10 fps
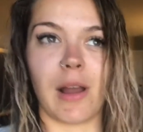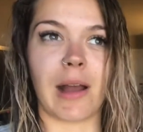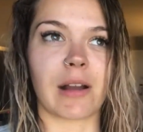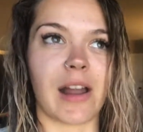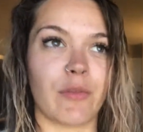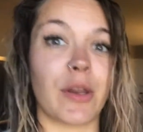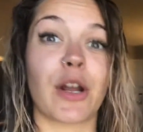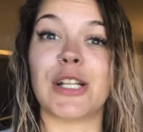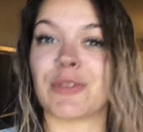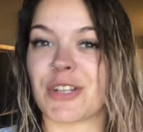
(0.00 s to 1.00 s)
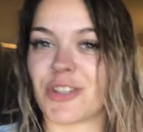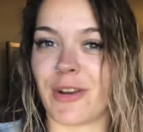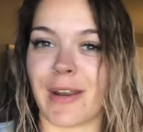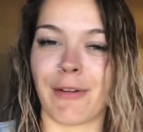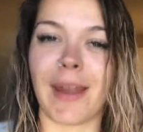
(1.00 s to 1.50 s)
I kind of want to go to a
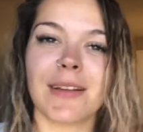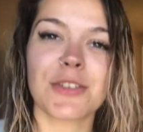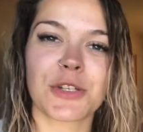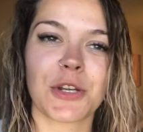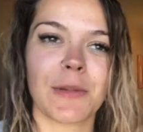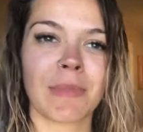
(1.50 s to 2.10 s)
shooting range,